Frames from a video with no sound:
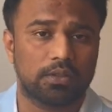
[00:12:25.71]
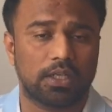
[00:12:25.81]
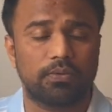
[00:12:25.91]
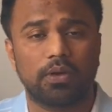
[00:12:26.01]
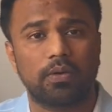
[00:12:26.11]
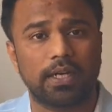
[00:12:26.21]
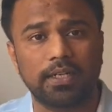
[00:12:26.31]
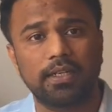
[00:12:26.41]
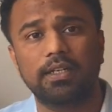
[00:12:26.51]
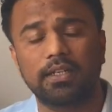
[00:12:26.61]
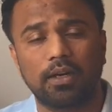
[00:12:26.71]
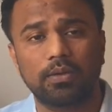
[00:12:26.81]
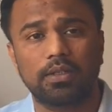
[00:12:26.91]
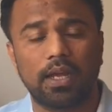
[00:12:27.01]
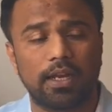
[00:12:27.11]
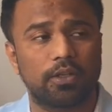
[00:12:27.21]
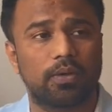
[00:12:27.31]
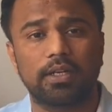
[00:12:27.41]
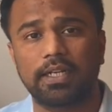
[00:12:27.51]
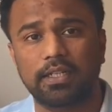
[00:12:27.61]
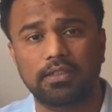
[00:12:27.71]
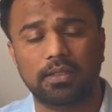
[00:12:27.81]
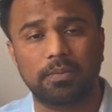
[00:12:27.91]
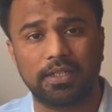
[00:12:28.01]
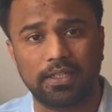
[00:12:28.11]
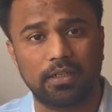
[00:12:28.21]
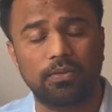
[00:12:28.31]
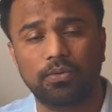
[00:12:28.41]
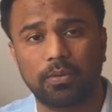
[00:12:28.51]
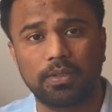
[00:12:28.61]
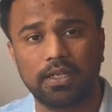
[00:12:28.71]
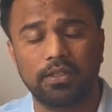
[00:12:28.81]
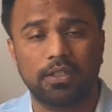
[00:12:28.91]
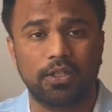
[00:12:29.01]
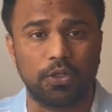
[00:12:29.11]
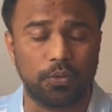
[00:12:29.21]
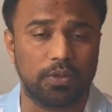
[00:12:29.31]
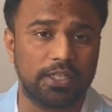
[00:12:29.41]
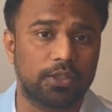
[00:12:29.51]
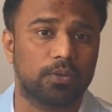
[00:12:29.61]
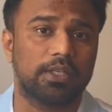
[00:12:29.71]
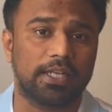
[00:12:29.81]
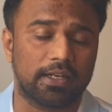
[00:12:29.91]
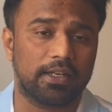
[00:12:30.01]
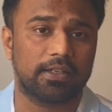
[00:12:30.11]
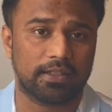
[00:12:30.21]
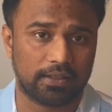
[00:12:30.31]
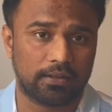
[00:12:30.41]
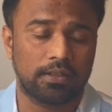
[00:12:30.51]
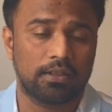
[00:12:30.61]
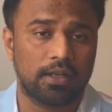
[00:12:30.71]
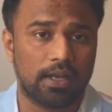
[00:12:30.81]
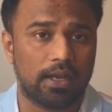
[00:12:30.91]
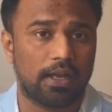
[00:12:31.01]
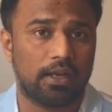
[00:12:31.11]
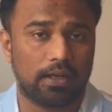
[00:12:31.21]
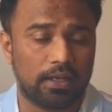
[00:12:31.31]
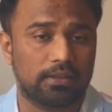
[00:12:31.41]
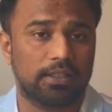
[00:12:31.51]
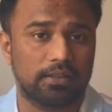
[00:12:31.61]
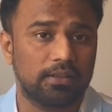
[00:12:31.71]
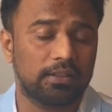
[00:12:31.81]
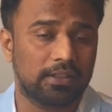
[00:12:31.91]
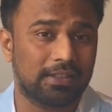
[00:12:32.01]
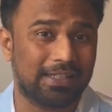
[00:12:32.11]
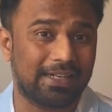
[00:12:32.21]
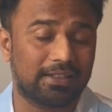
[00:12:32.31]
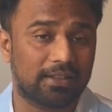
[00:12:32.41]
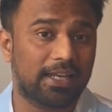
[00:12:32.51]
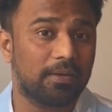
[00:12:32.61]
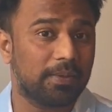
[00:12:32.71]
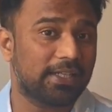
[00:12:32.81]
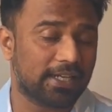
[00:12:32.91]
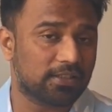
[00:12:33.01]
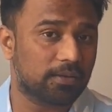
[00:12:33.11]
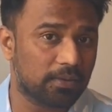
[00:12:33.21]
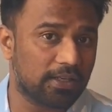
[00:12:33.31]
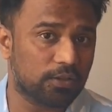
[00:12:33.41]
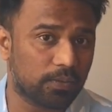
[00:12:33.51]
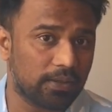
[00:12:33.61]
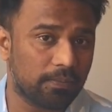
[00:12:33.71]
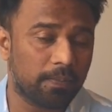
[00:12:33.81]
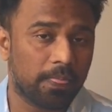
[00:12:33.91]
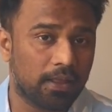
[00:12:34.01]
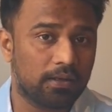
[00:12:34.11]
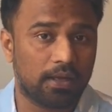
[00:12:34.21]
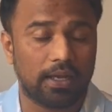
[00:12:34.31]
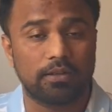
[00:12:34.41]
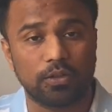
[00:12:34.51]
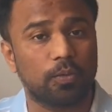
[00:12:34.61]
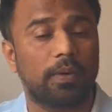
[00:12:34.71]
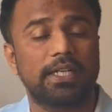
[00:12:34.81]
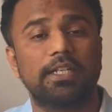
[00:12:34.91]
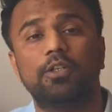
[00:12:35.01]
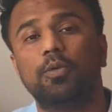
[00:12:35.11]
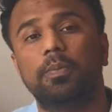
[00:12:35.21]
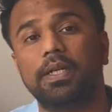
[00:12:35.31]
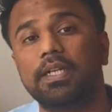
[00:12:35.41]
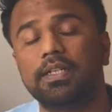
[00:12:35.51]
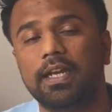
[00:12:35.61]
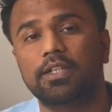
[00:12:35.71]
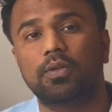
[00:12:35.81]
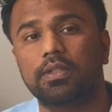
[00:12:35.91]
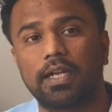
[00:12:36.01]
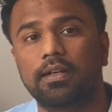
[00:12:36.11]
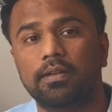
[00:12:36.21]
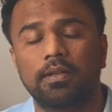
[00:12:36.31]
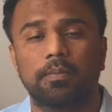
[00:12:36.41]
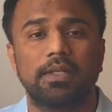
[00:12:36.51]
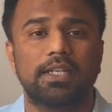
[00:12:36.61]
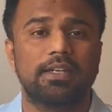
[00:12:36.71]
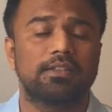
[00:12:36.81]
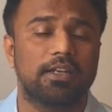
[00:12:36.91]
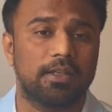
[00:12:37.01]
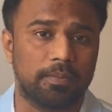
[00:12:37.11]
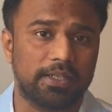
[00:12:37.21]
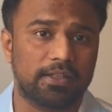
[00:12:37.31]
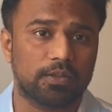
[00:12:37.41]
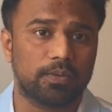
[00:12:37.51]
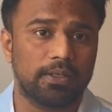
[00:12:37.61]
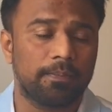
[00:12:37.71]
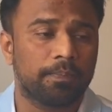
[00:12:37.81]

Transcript: If you have rented it out and you are getting some income from that, you need to declare that, and then that can be taxable as well, and you might need to pay tax on that, but there is a limit as well.